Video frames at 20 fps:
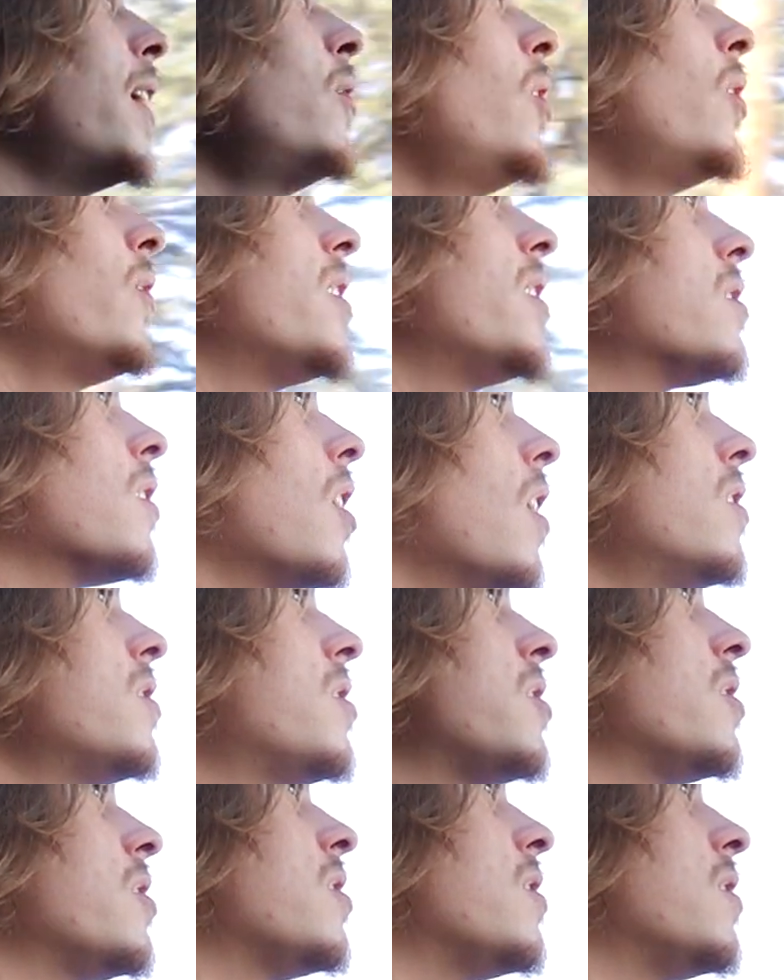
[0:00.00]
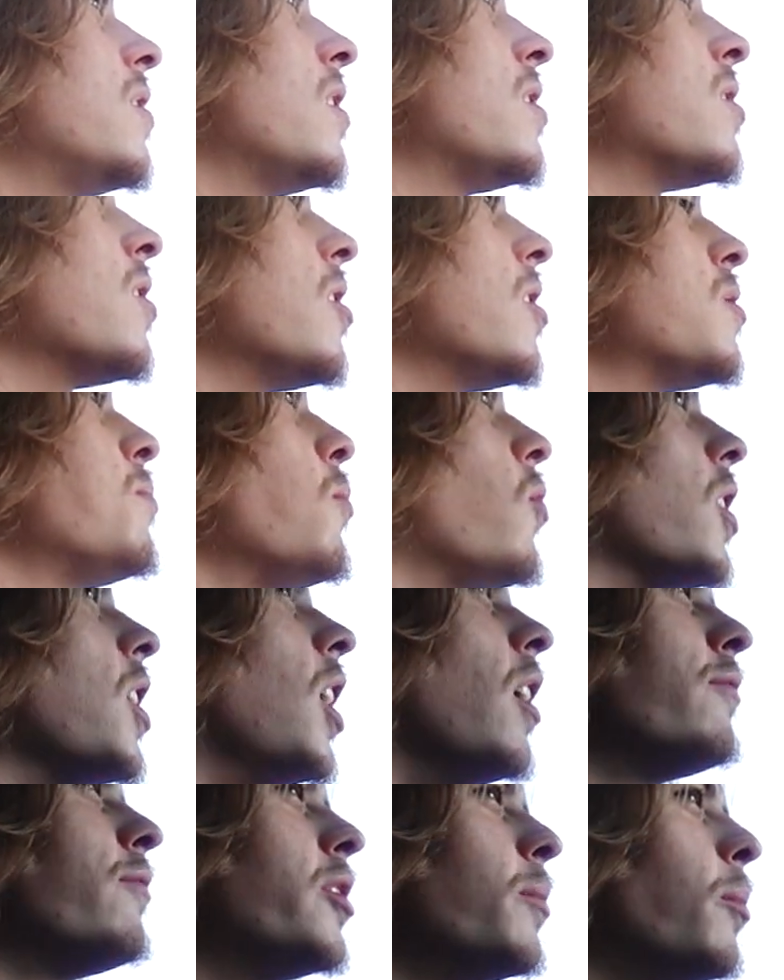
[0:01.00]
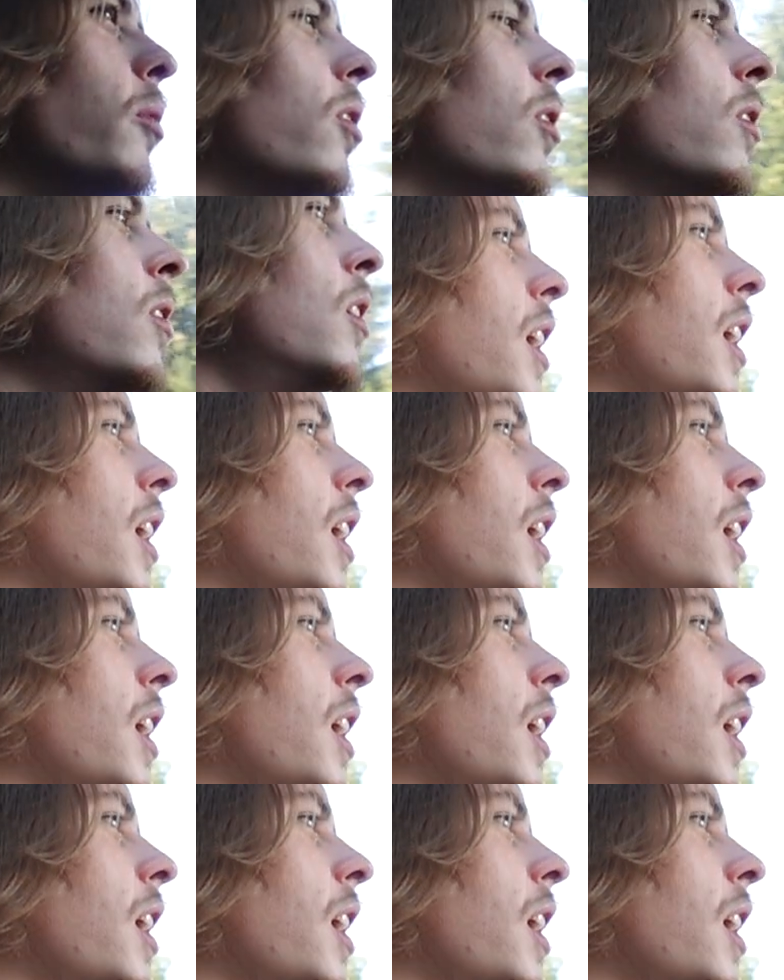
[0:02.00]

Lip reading: don't know. This car's more comfortable.